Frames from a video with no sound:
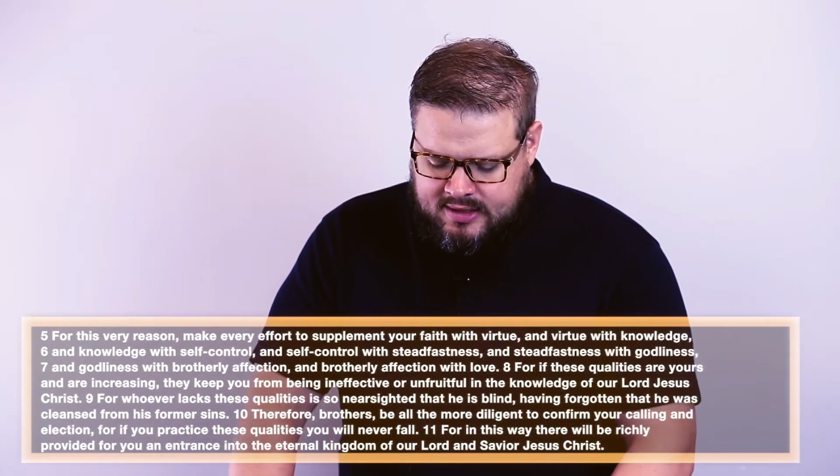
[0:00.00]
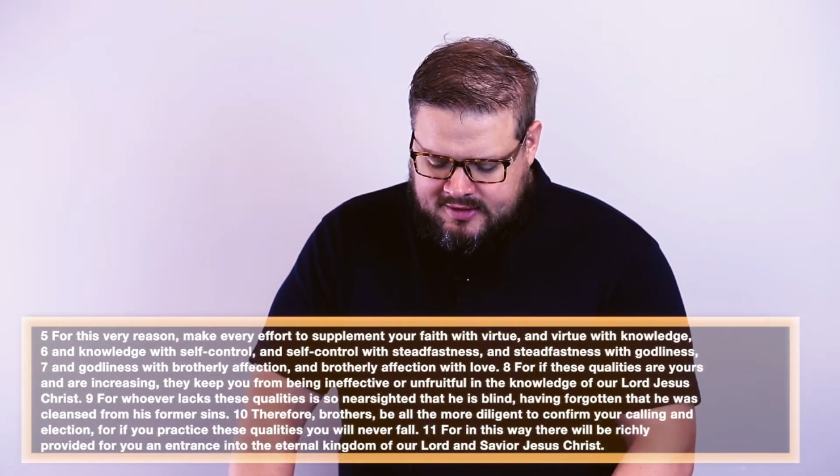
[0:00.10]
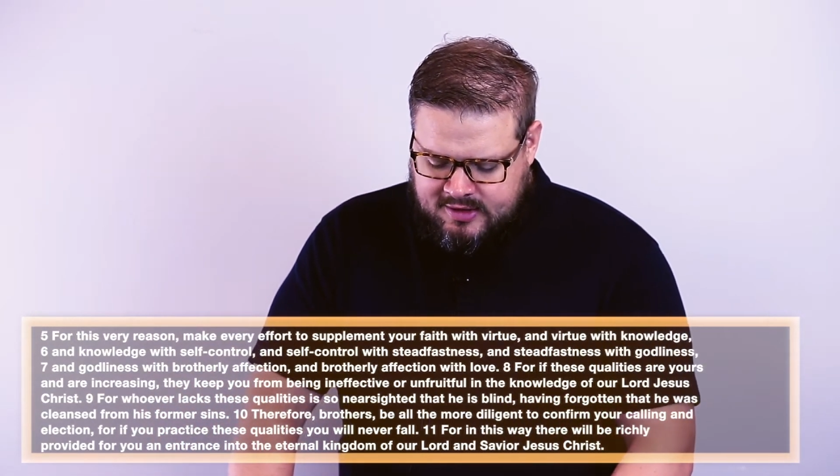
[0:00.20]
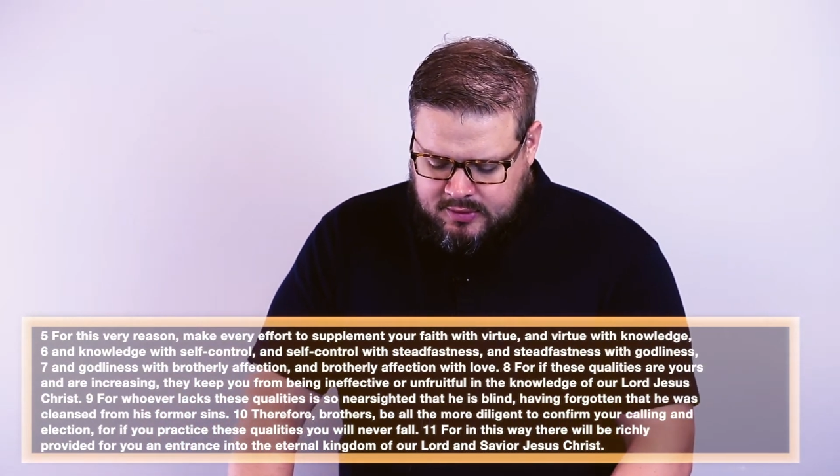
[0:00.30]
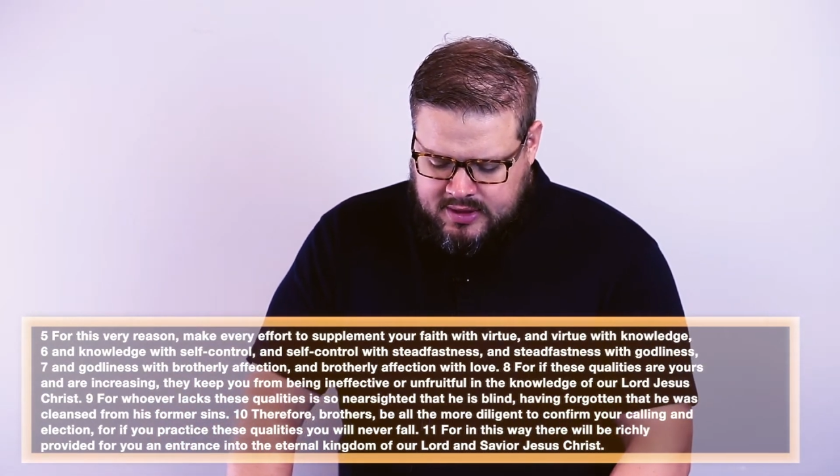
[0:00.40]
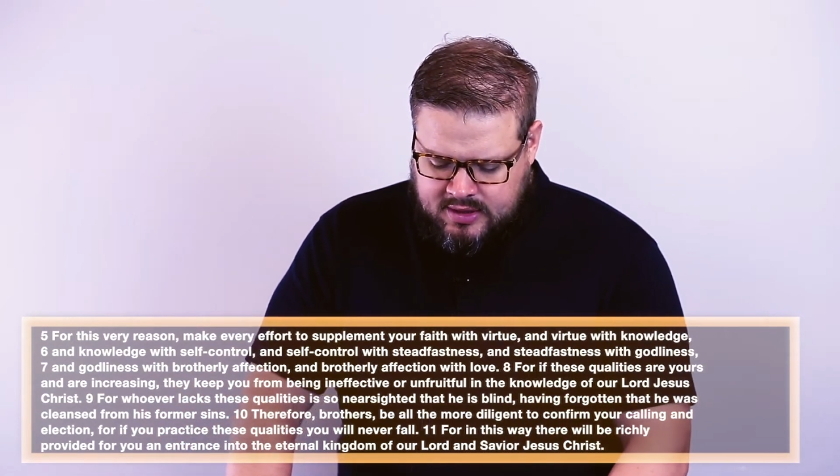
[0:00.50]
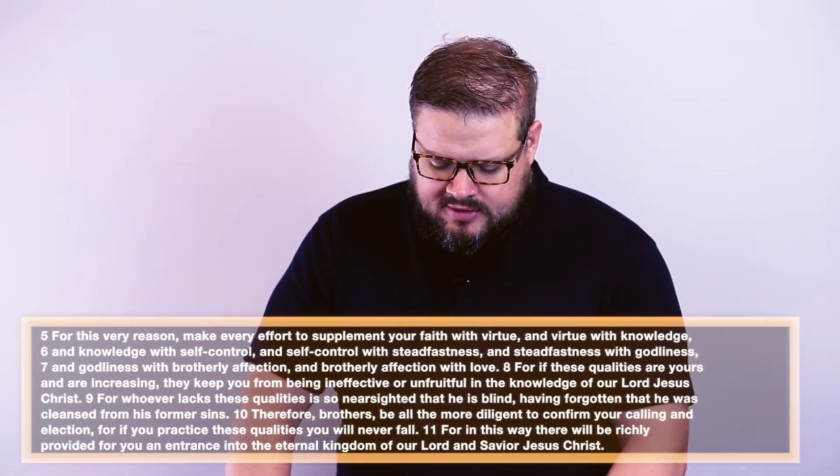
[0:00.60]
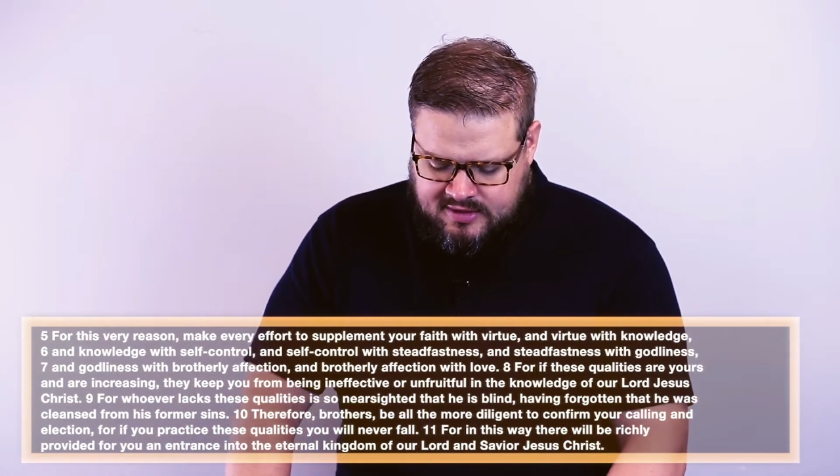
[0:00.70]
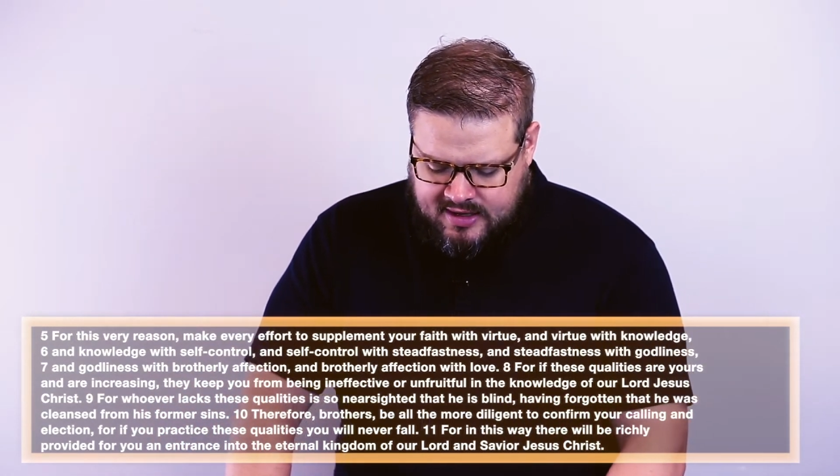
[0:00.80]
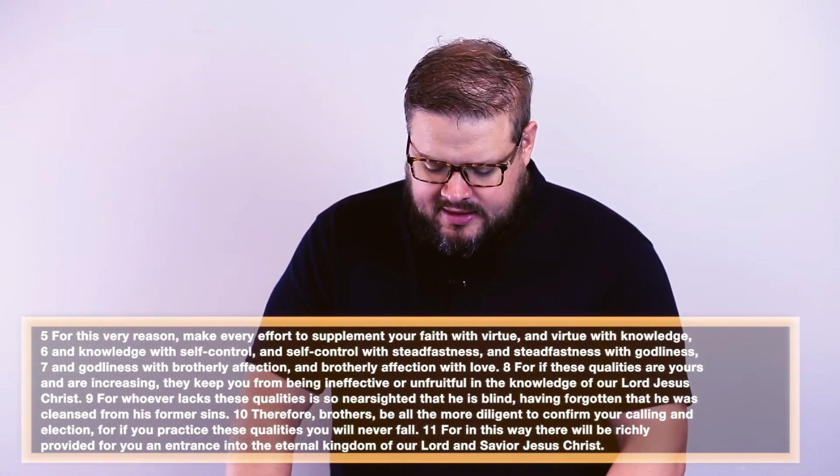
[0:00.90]
is so
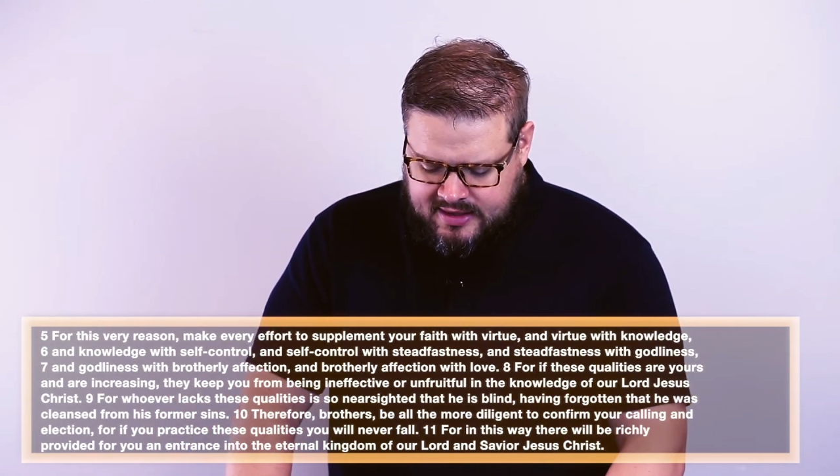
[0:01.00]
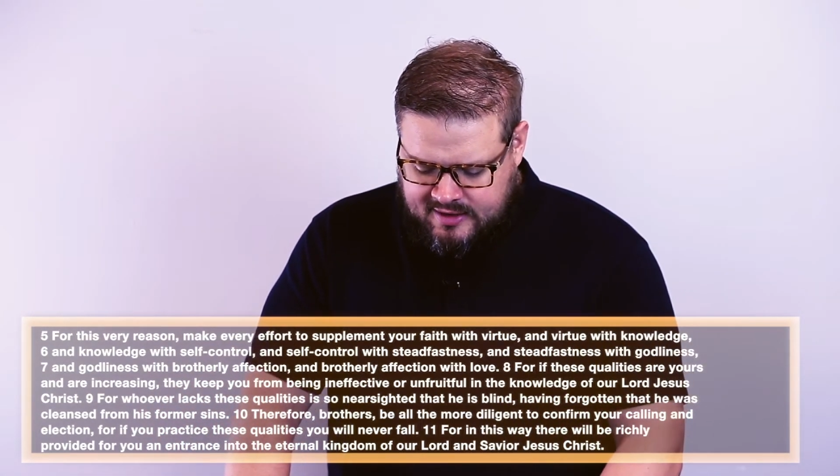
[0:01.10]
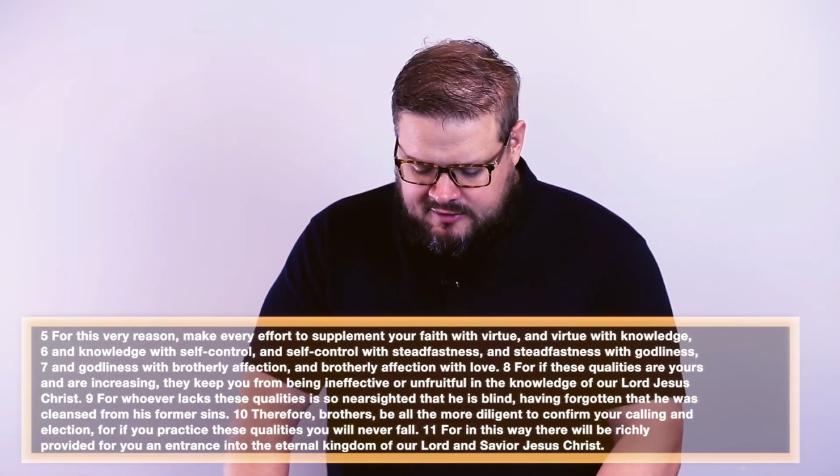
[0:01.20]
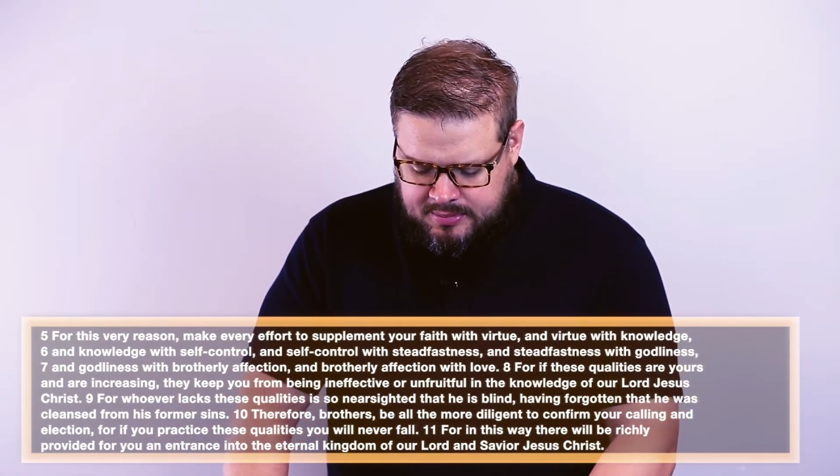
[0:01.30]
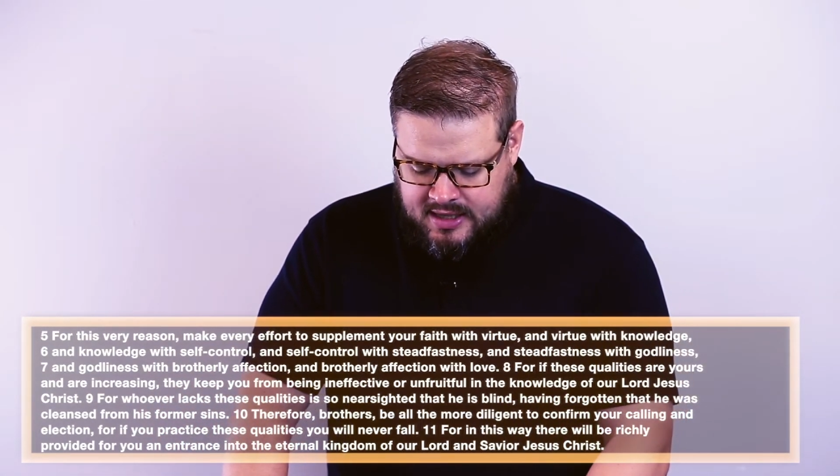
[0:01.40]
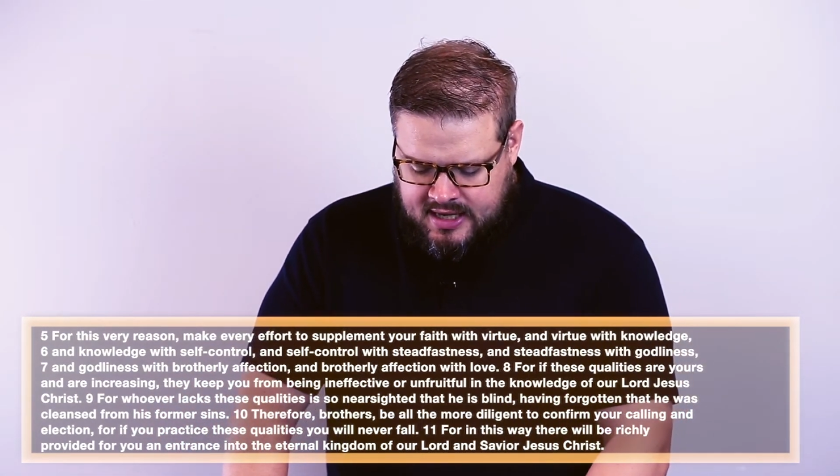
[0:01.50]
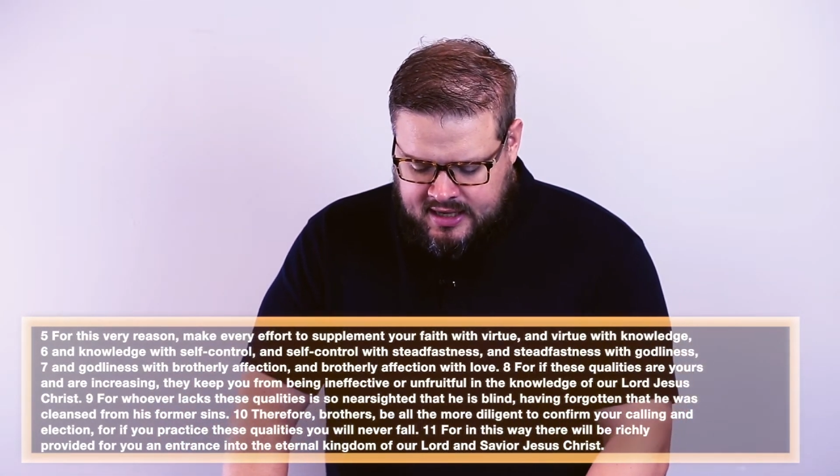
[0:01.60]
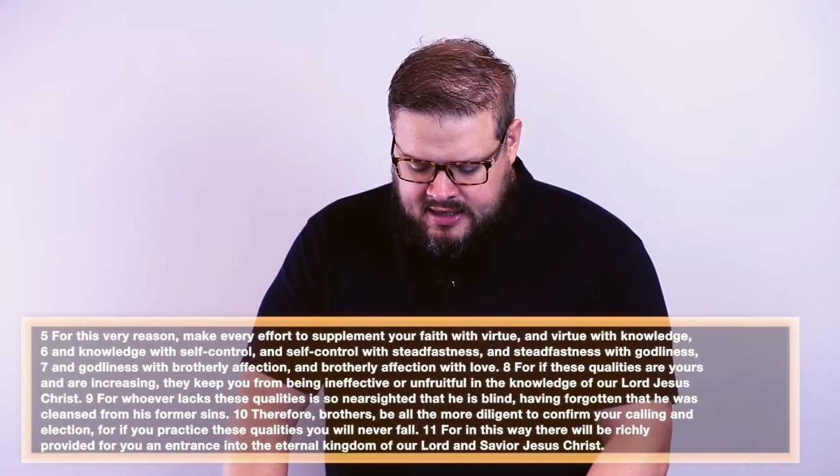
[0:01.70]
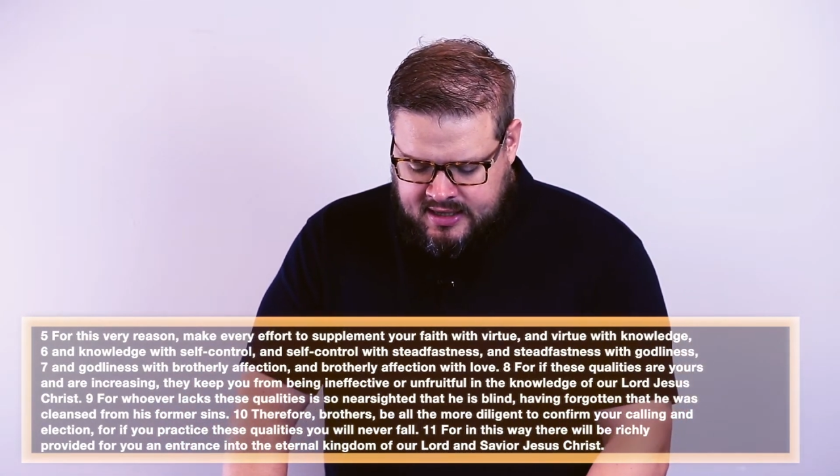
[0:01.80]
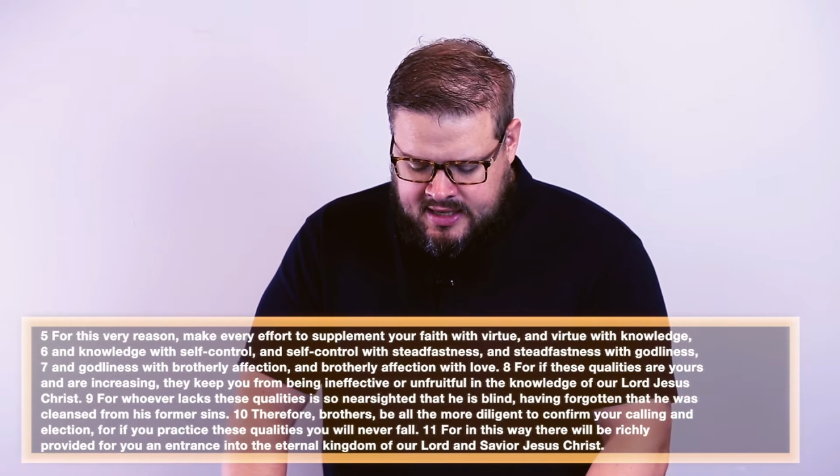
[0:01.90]
nearsighted that he is
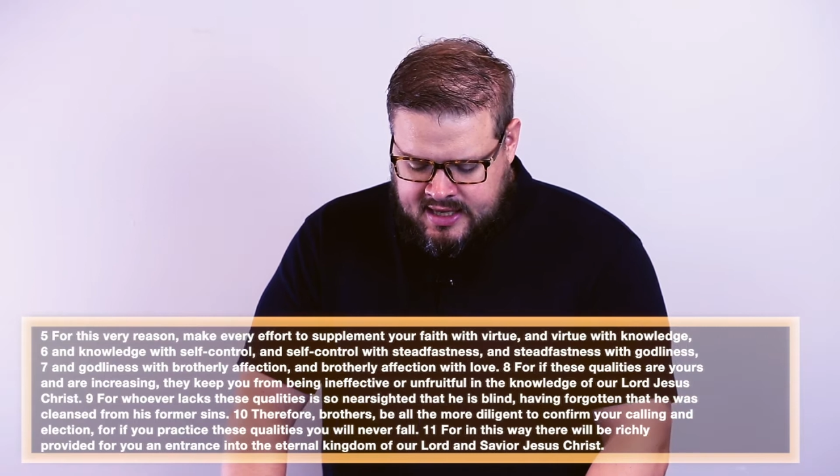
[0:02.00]
blind,